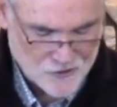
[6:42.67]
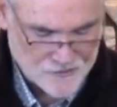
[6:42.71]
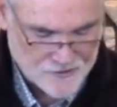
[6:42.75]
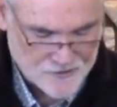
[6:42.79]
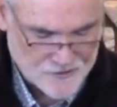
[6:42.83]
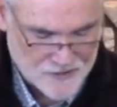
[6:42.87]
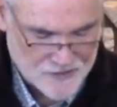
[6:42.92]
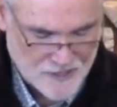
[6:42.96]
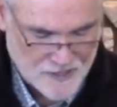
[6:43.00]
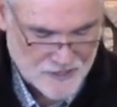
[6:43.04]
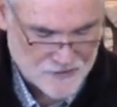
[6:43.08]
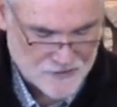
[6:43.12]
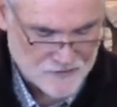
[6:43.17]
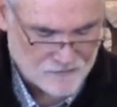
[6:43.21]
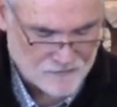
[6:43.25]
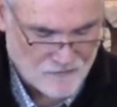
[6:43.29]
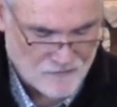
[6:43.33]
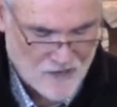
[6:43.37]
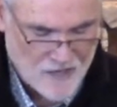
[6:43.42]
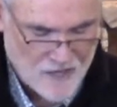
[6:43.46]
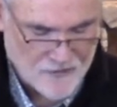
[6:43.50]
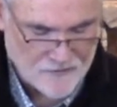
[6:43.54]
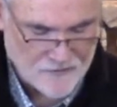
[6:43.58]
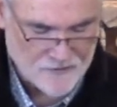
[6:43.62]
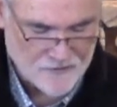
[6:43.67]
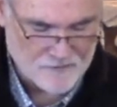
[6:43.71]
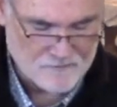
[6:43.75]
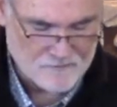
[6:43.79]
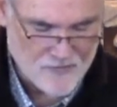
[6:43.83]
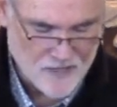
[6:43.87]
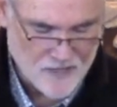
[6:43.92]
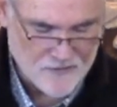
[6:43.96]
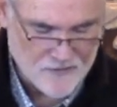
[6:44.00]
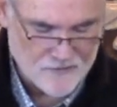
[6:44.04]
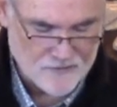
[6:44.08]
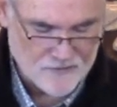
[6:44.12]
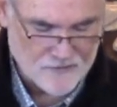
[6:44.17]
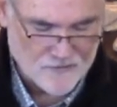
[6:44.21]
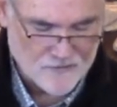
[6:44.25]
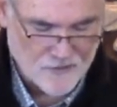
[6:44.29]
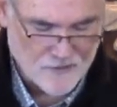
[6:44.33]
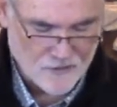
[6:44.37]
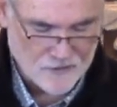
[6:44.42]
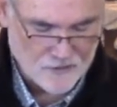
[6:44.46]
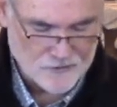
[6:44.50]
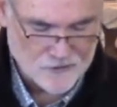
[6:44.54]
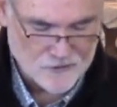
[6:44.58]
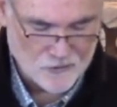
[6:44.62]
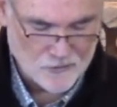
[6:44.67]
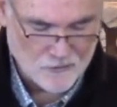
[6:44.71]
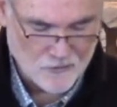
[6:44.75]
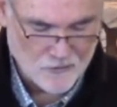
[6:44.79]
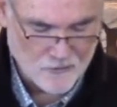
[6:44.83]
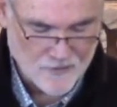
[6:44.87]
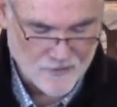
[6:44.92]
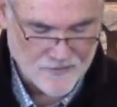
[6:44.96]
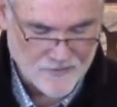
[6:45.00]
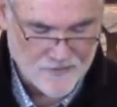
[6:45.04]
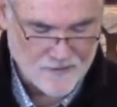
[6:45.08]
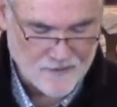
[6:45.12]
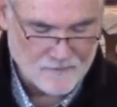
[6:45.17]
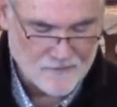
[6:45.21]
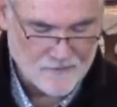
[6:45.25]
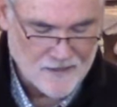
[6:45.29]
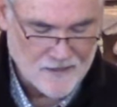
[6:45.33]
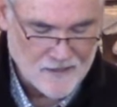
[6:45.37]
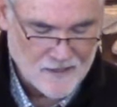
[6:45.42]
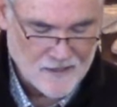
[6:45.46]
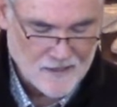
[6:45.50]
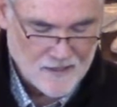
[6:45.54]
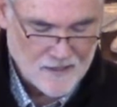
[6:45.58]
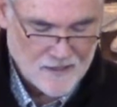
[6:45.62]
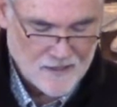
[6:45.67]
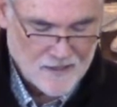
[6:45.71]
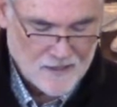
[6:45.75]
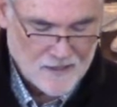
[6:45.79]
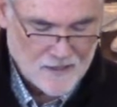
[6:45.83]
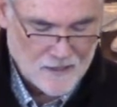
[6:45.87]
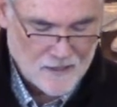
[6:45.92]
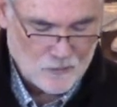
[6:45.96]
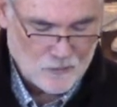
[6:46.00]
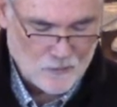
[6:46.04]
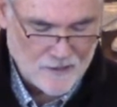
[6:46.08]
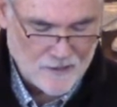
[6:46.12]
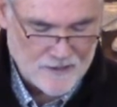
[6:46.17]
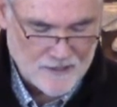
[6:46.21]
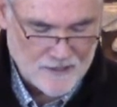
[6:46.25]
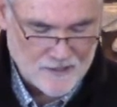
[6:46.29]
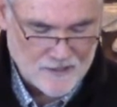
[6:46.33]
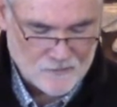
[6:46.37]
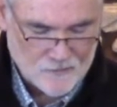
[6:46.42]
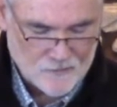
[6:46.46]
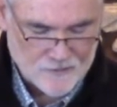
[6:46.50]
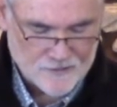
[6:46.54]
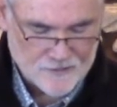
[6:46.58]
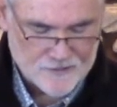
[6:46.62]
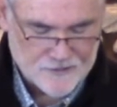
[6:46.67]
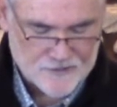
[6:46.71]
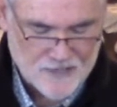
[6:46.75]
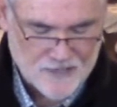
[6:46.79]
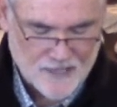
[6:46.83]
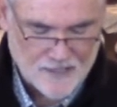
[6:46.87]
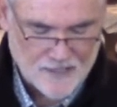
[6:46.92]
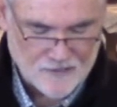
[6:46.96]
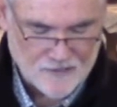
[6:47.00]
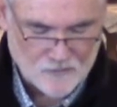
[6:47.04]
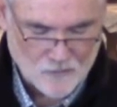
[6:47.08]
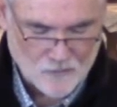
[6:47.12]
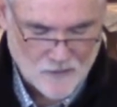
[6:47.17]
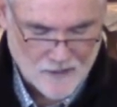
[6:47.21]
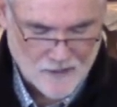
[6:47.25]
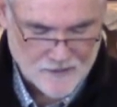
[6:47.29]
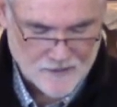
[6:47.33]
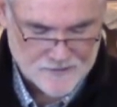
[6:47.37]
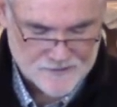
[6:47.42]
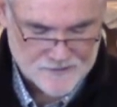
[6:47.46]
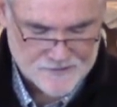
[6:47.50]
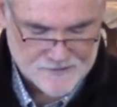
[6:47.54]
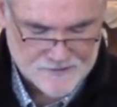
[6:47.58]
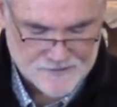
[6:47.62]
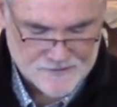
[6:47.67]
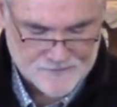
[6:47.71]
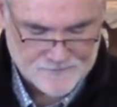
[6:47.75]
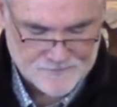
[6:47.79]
the child's father and mother and those who were with him and went in where the child was.